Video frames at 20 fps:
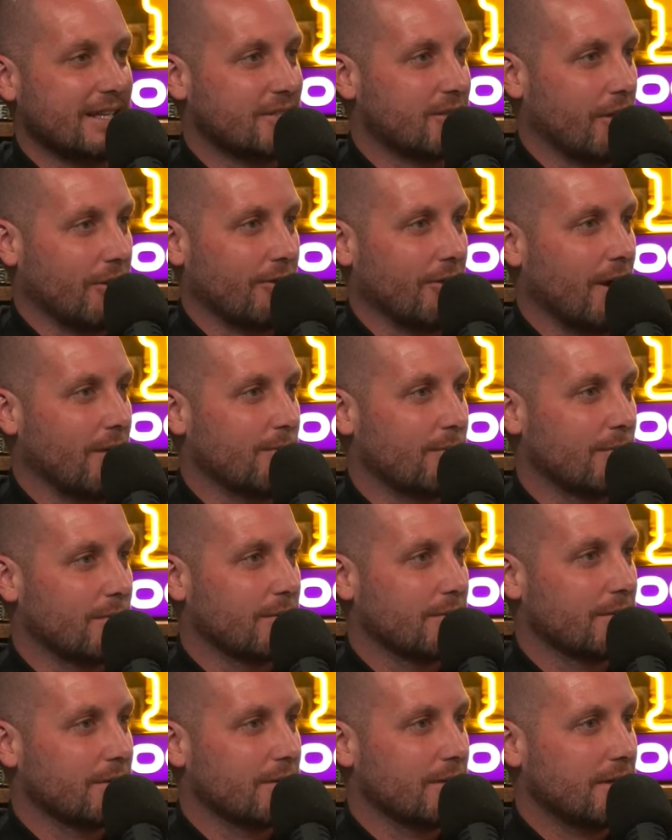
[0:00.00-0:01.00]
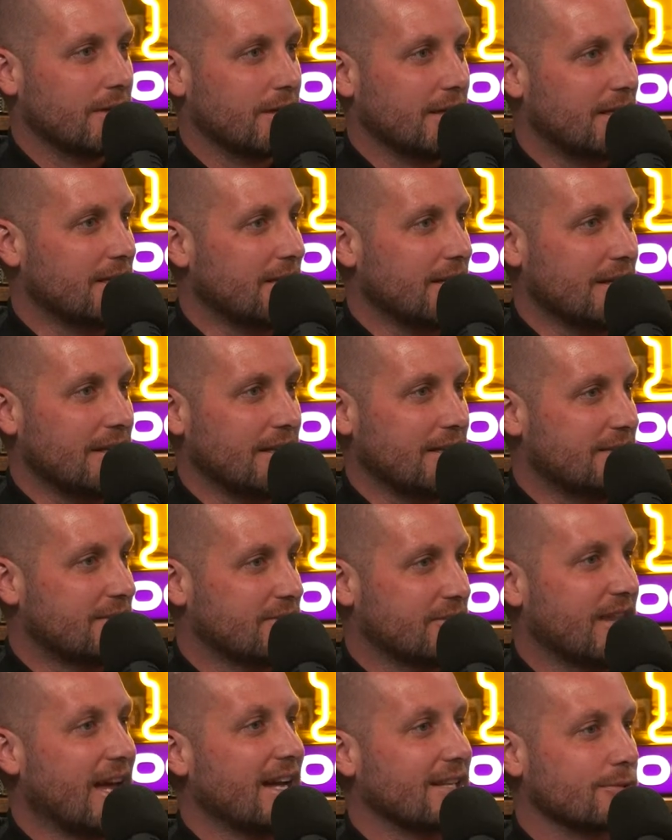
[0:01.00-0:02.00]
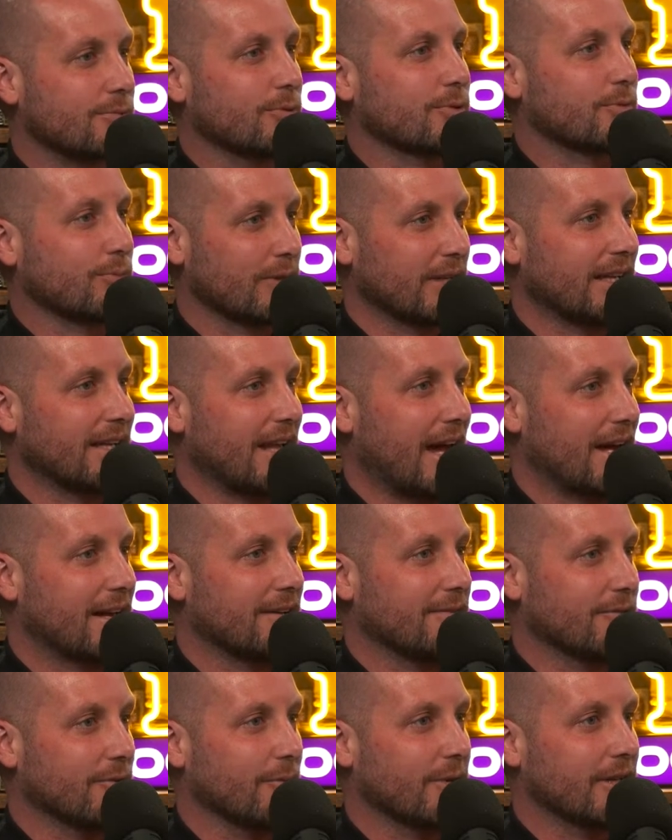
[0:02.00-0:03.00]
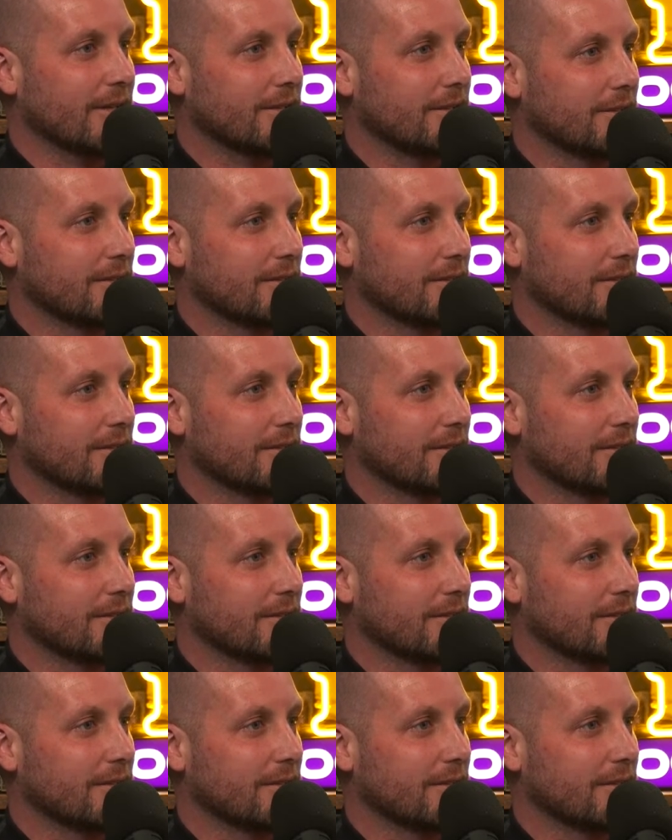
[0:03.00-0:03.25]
each other up. That's what's really lacking for me.